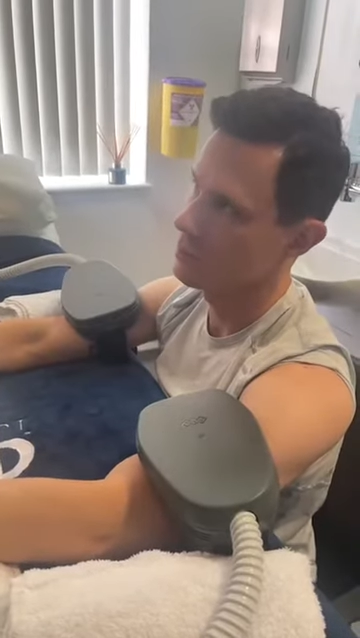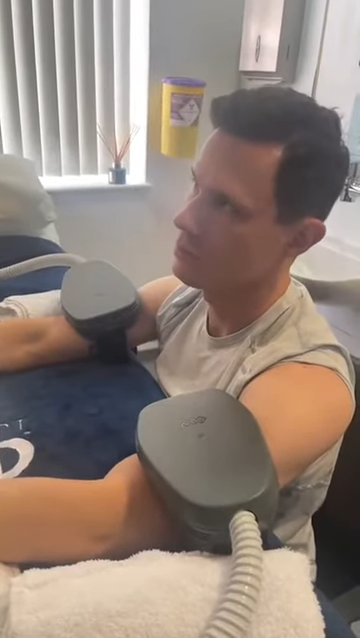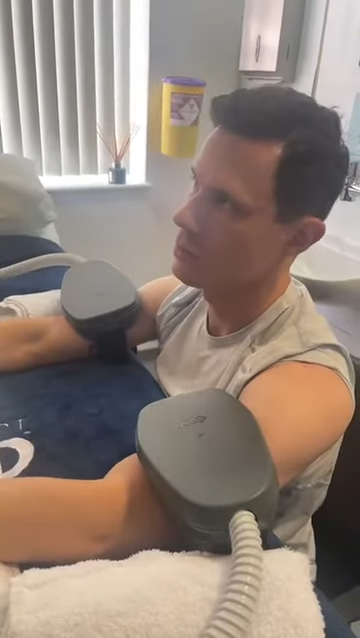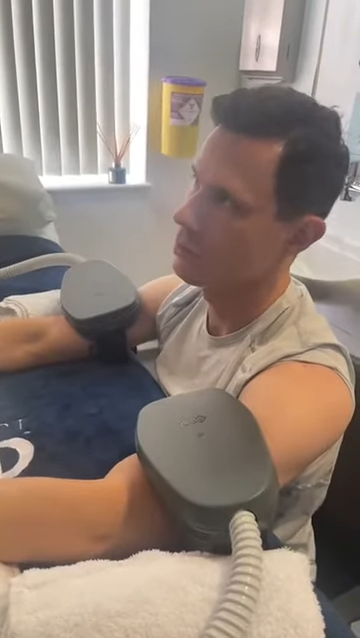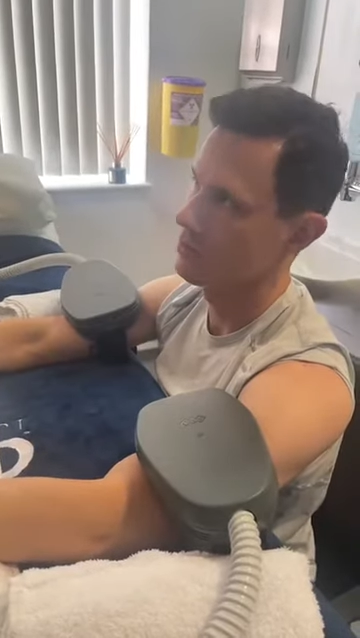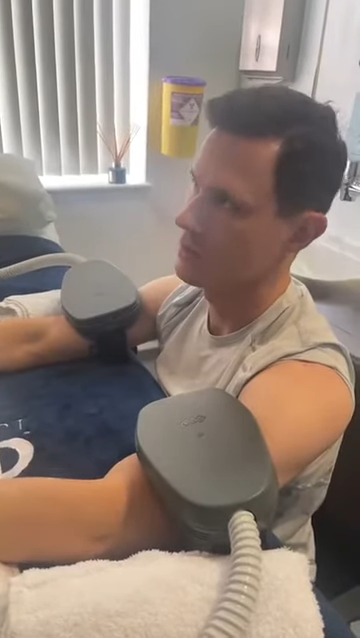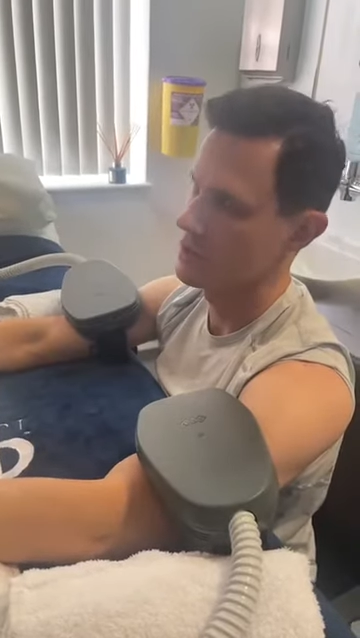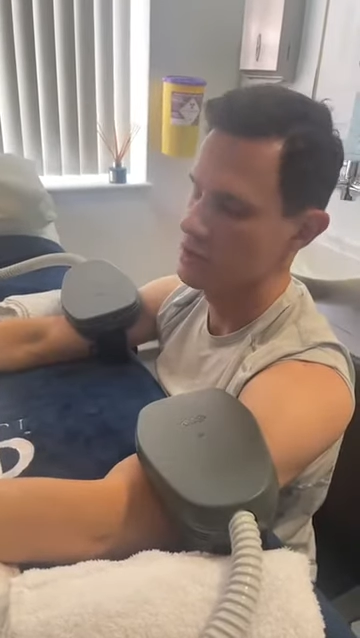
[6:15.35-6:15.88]
But
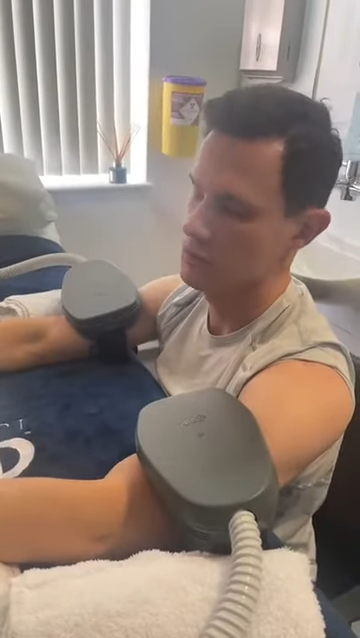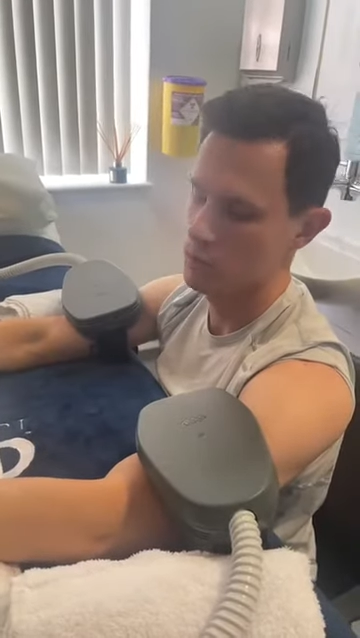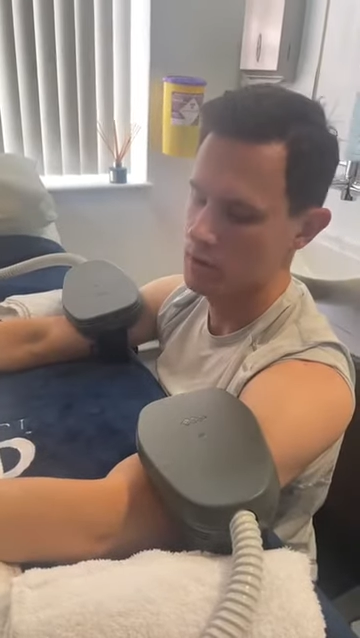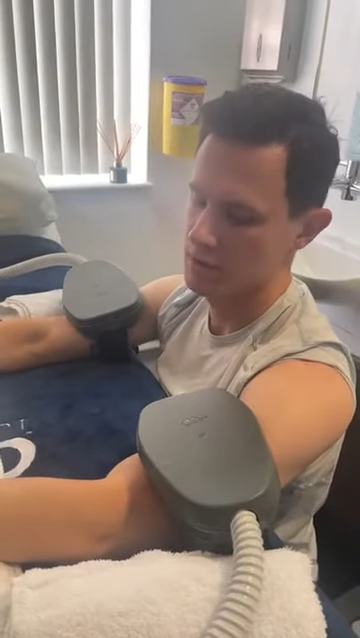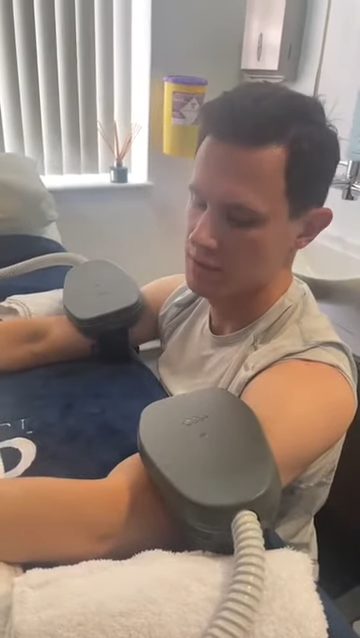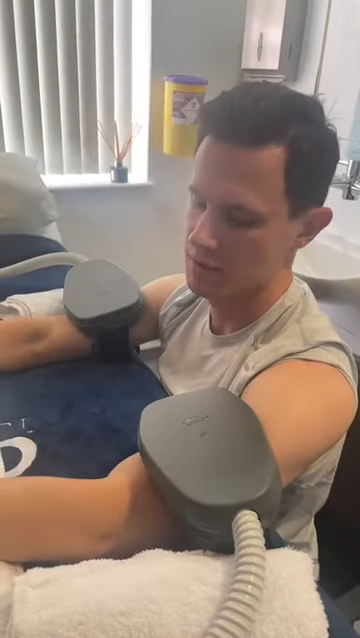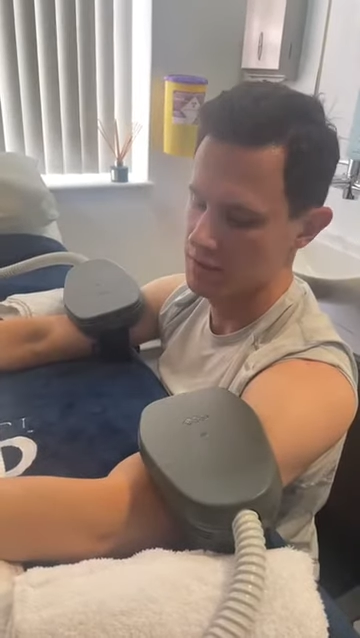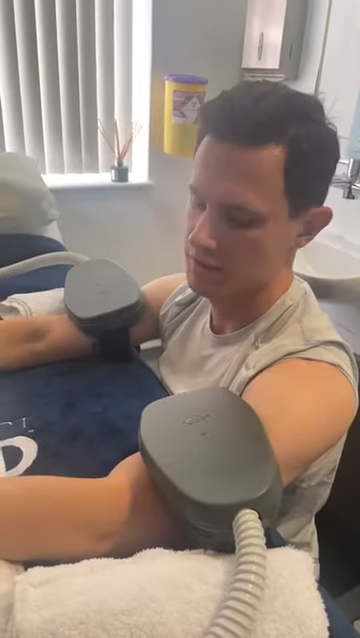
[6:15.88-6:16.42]
with this one,
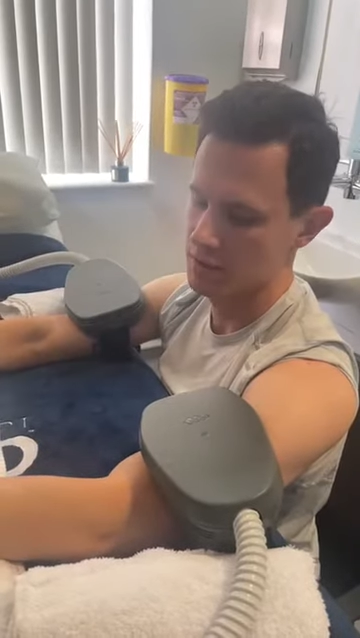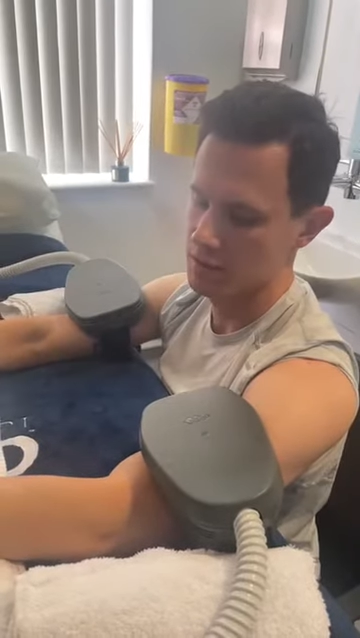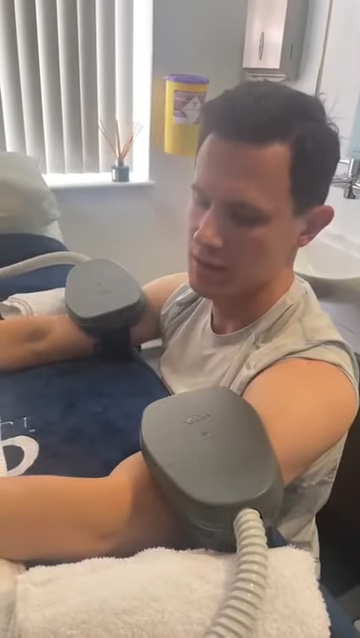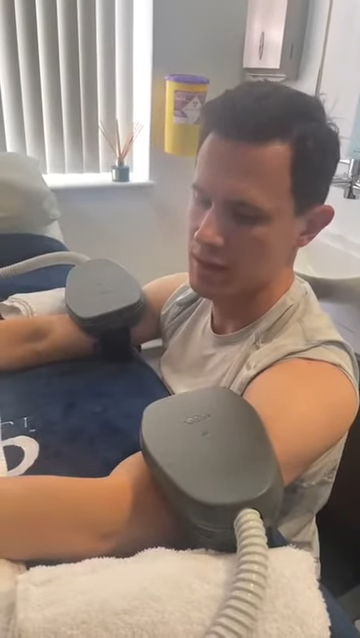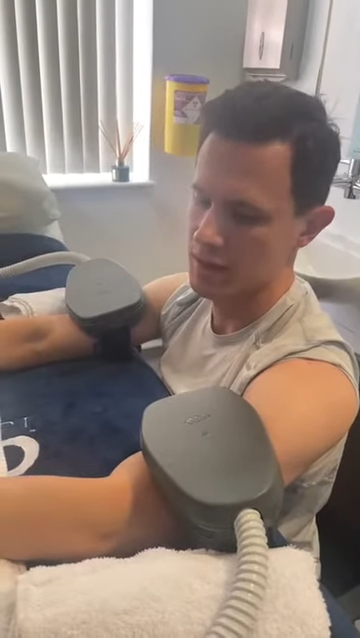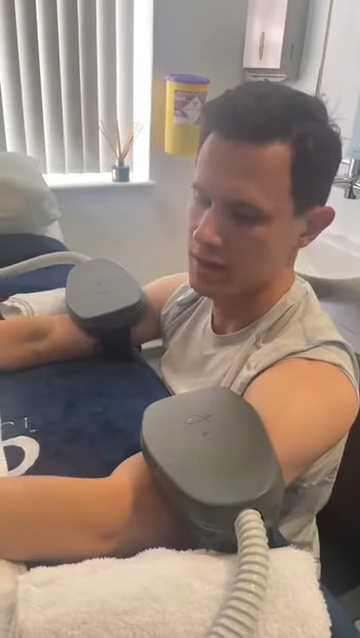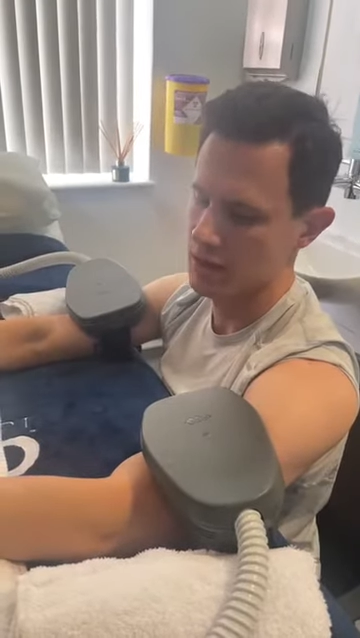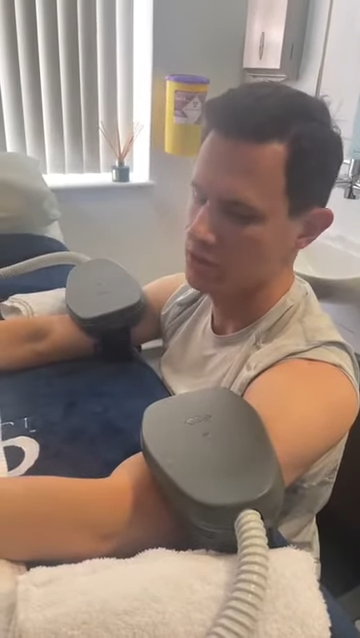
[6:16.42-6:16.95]
this feels
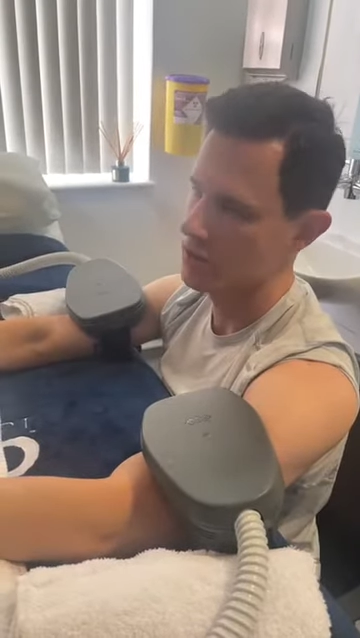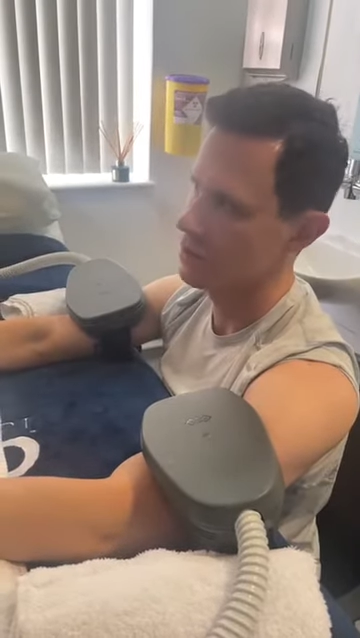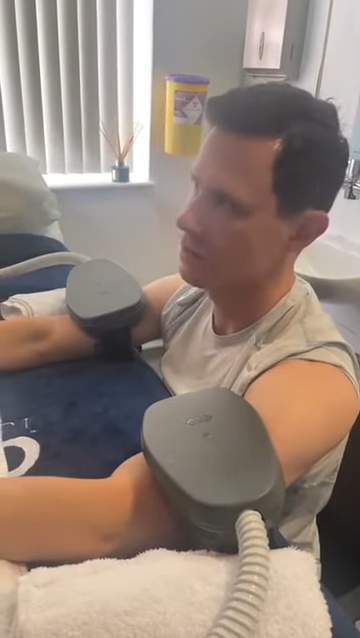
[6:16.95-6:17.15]
like a great